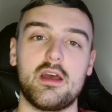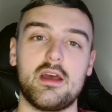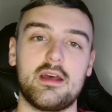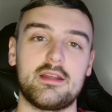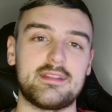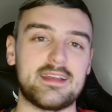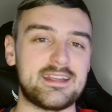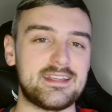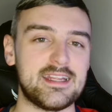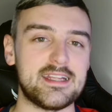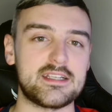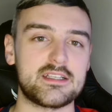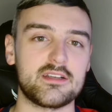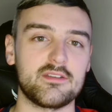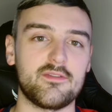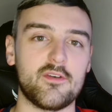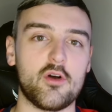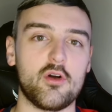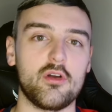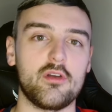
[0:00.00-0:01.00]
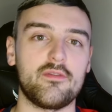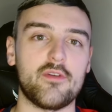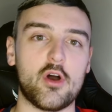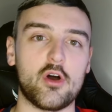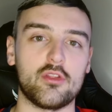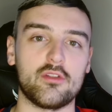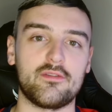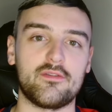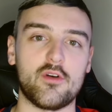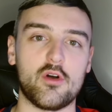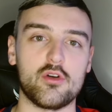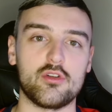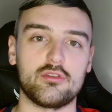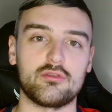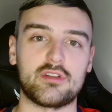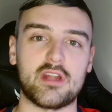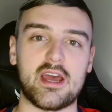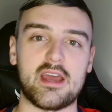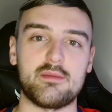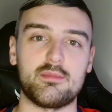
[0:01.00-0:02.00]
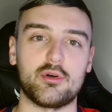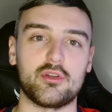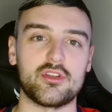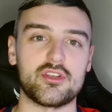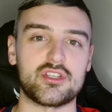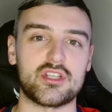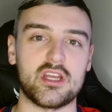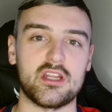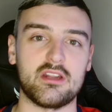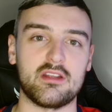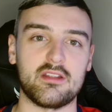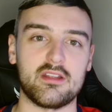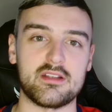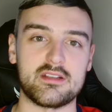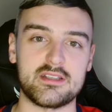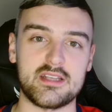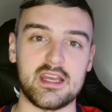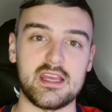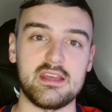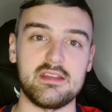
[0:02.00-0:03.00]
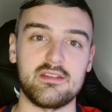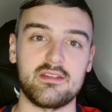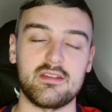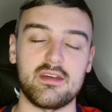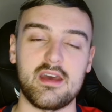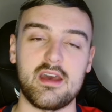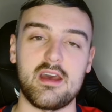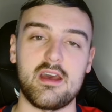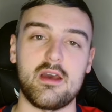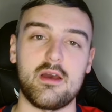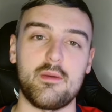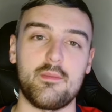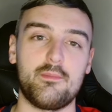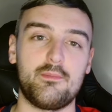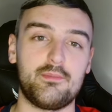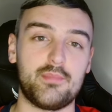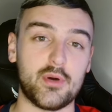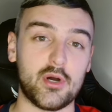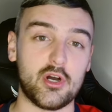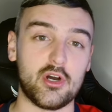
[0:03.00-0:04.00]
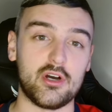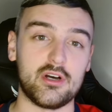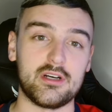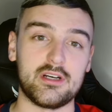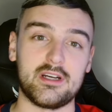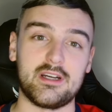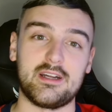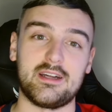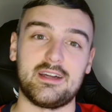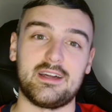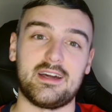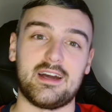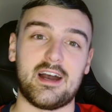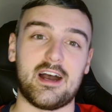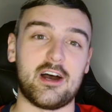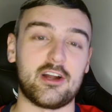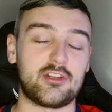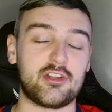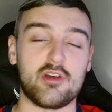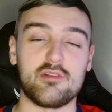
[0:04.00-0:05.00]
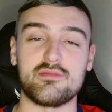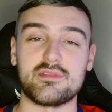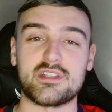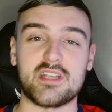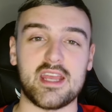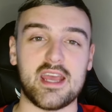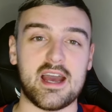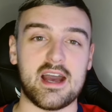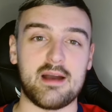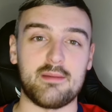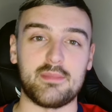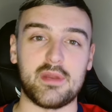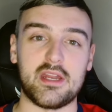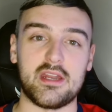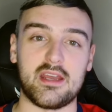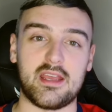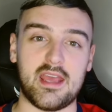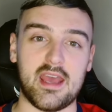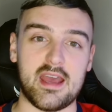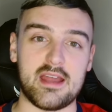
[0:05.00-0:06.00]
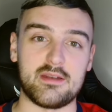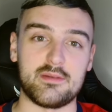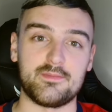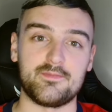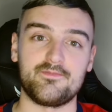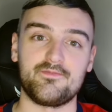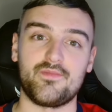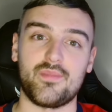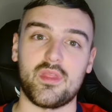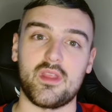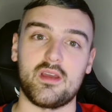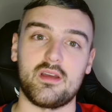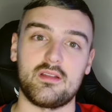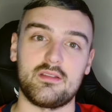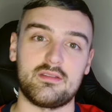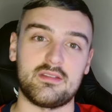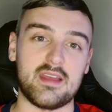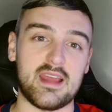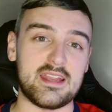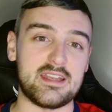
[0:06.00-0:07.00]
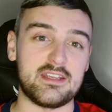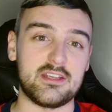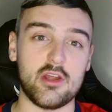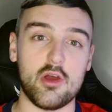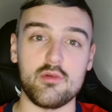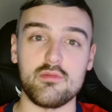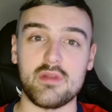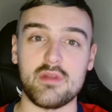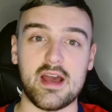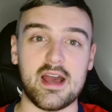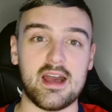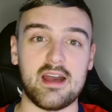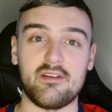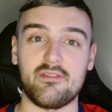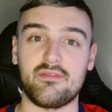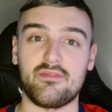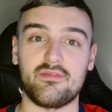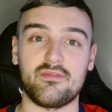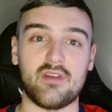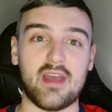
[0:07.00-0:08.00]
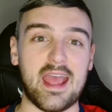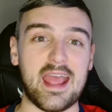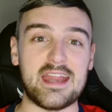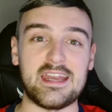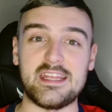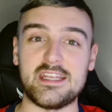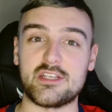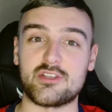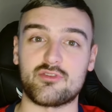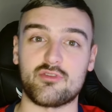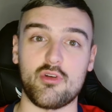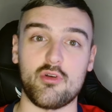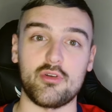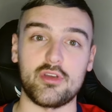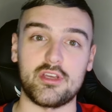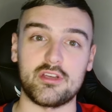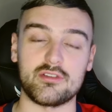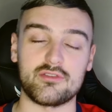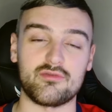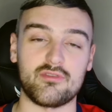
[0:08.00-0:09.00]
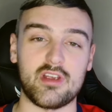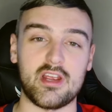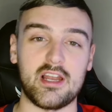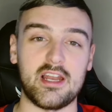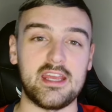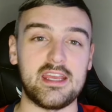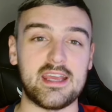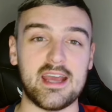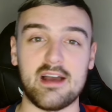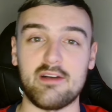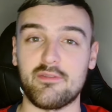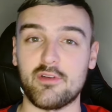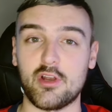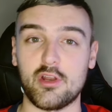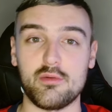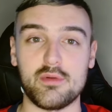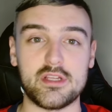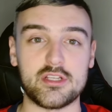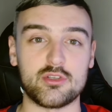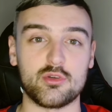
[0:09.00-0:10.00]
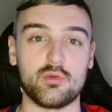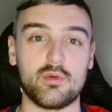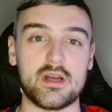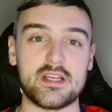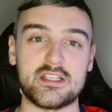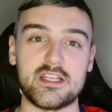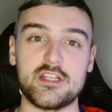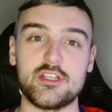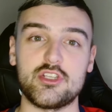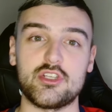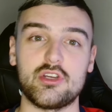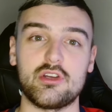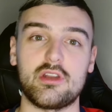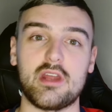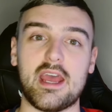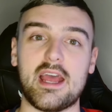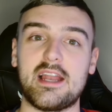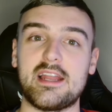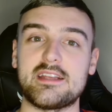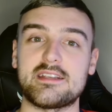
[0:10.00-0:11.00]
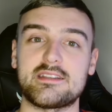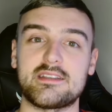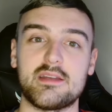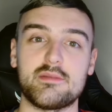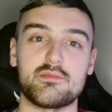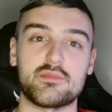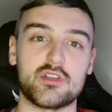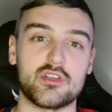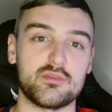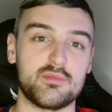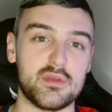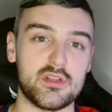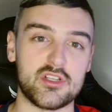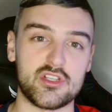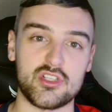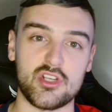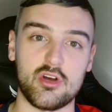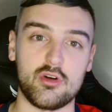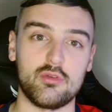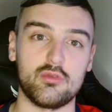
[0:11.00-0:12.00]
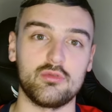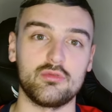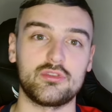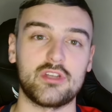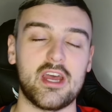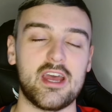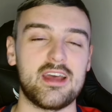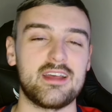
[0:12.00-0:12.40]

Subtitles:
They did survive on the final day by the skin of their teeth, but I don't see it happening again. They don't have any strikers, really. Calvert-Lewin's always injured. Ellis Sims has been sold.